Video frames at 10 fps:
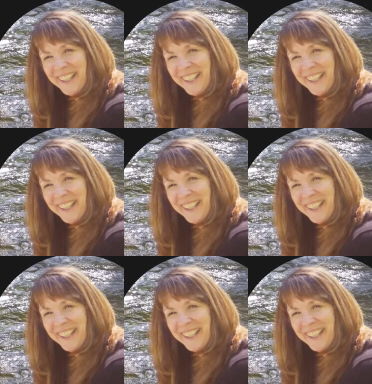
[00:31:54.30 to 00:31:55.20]

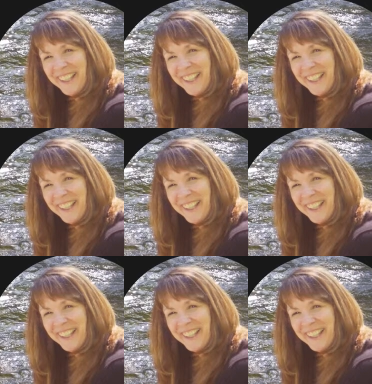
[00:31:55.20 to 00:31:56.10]

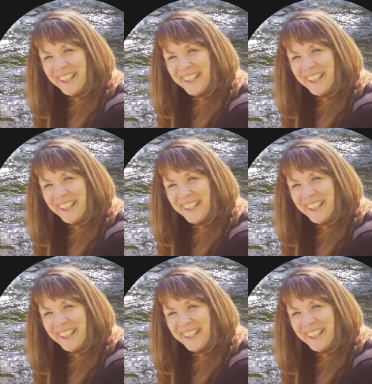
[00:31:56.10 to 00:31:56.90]
(silence)